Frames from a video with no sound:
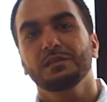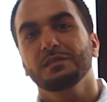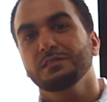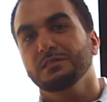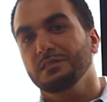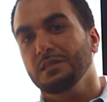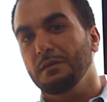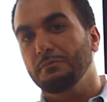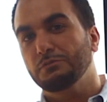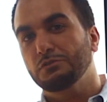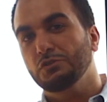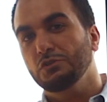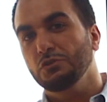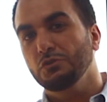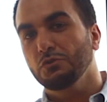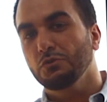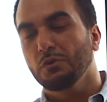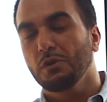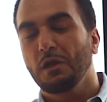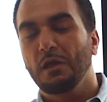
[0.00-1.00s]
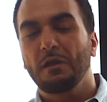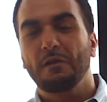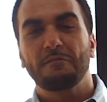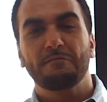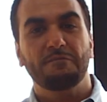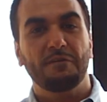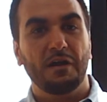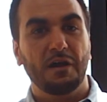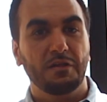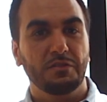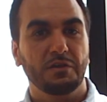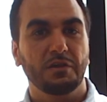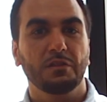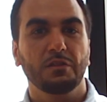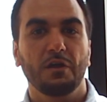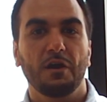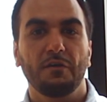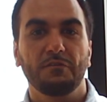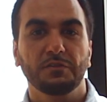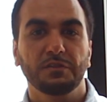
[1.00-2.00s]
Step 2. File the
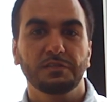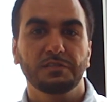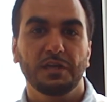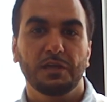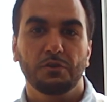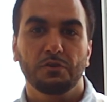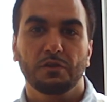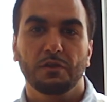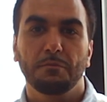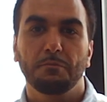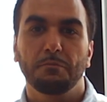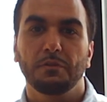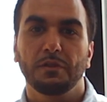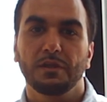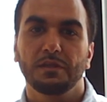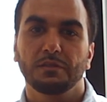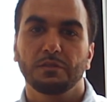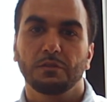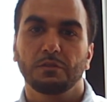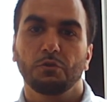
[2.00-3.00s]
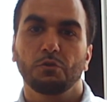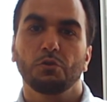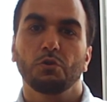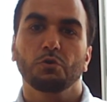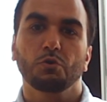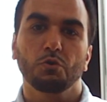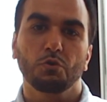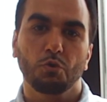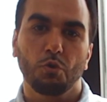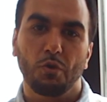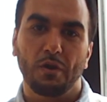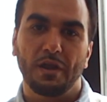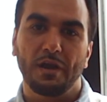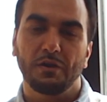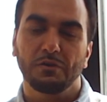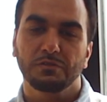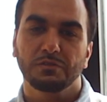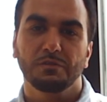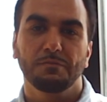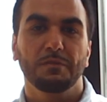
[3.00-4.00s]
unlawful detainer complaint in your local
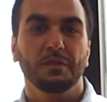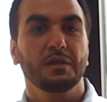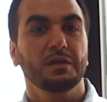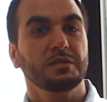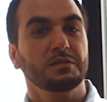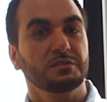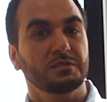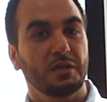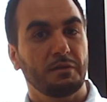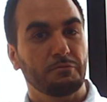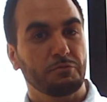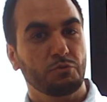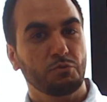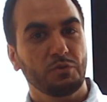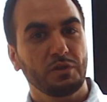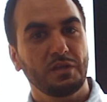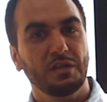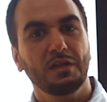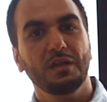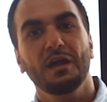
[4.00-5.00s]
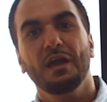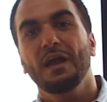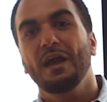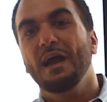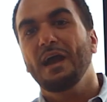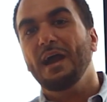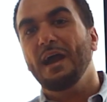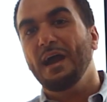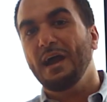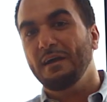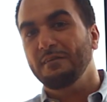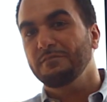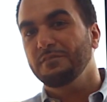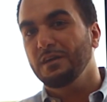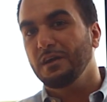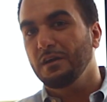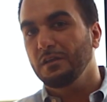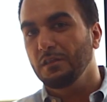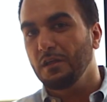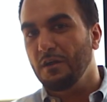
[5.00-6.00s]
courthouse. Step 3. Have
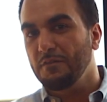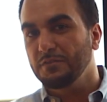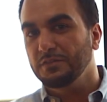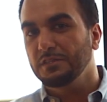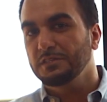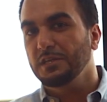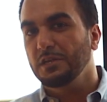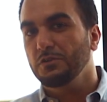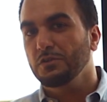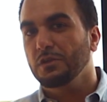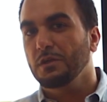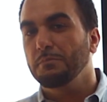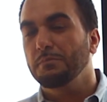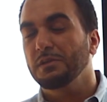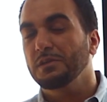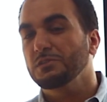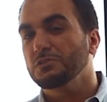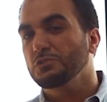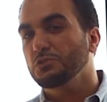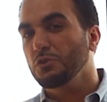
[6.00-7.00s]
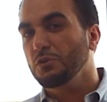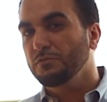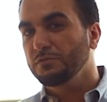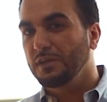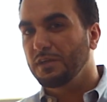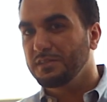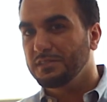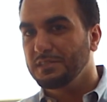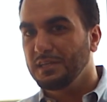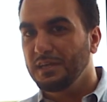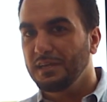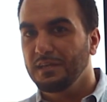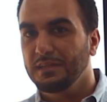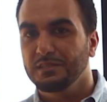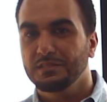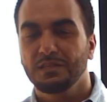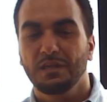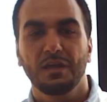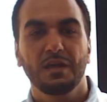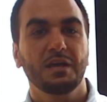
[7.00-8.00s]
that unlawful detainer complaint served on the
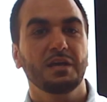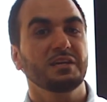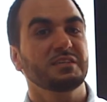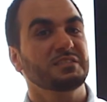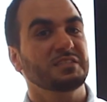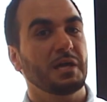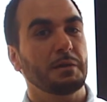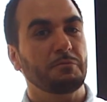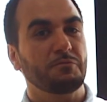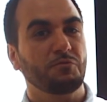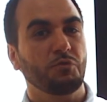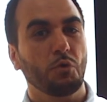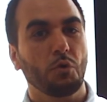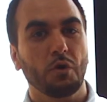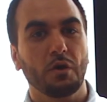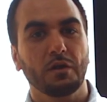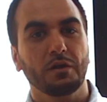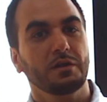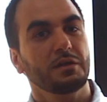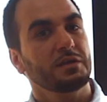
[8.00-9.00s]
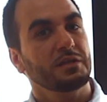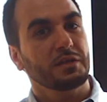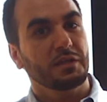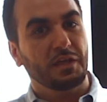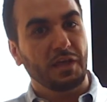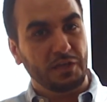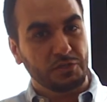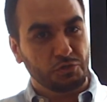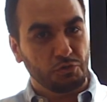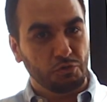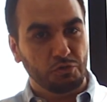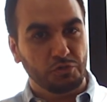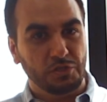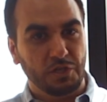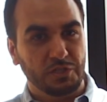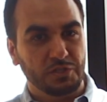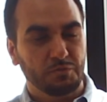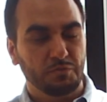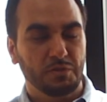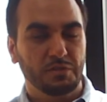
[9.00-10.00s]
tenant. Step 4. Get your
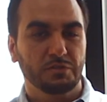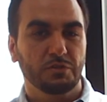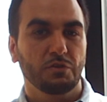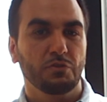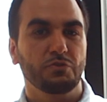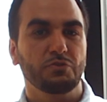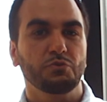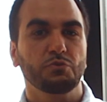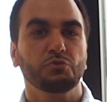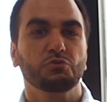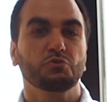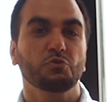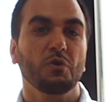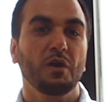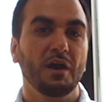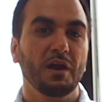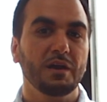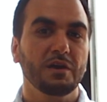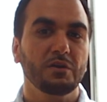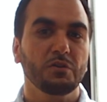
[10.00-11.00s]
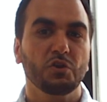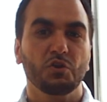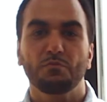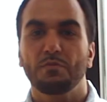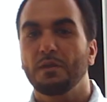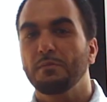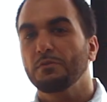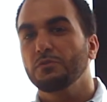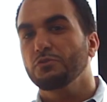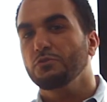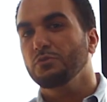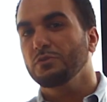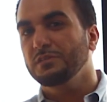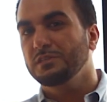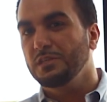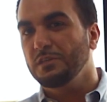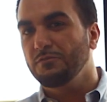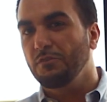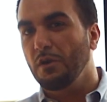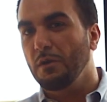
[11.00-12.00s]
judgment through trial or maybe through a
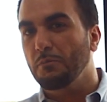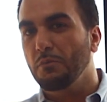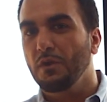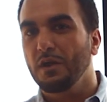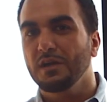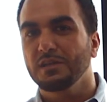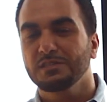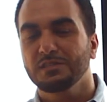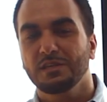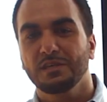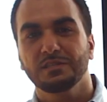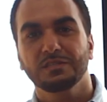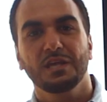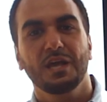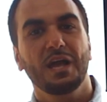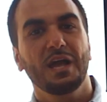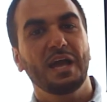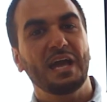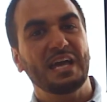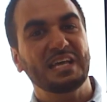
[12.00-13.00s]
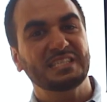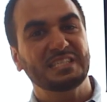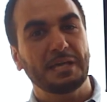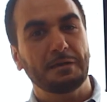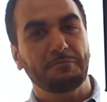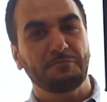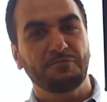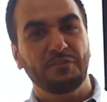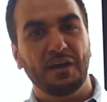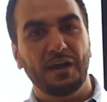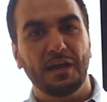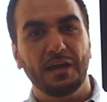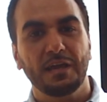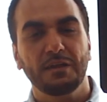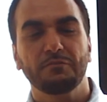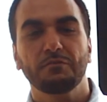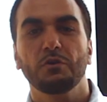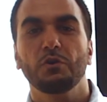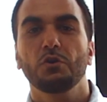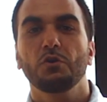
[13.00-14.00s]
default process. And step
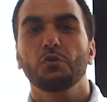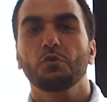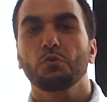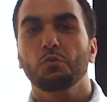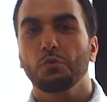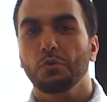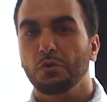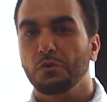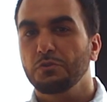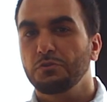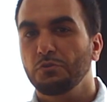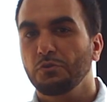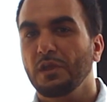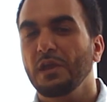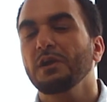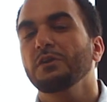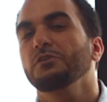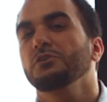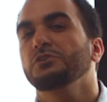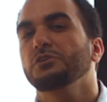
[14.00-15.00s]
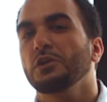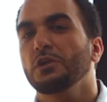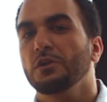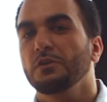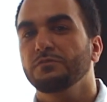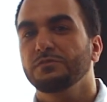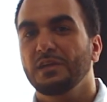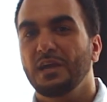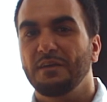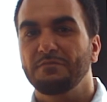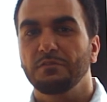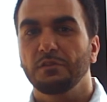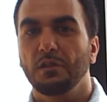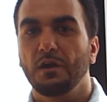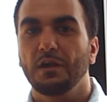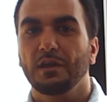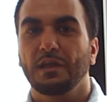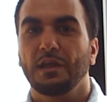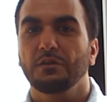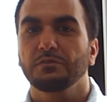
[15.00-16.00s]
5. Work with your county sheriff to have the
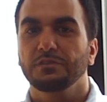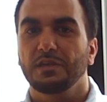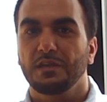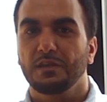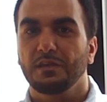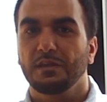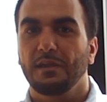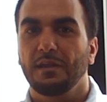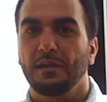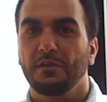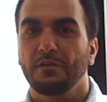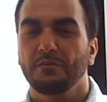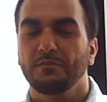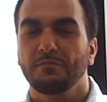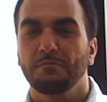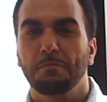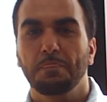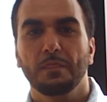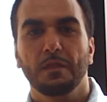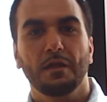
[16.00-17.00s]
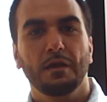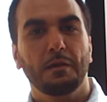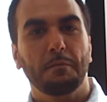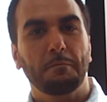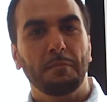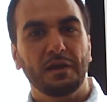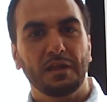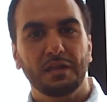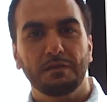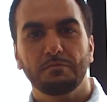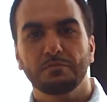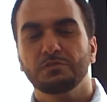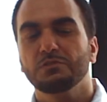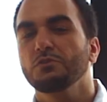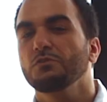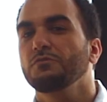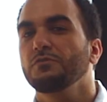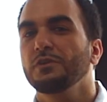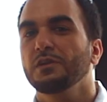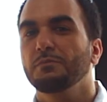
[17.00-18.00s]
lockout taken care of. My name is
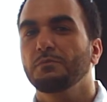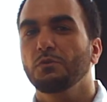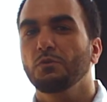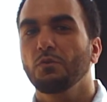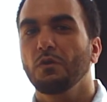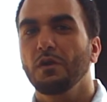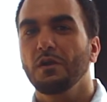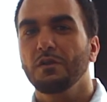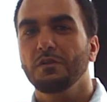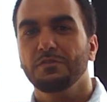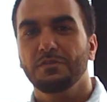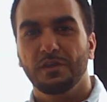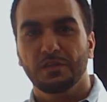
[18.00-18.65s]
Tawfiq Marar.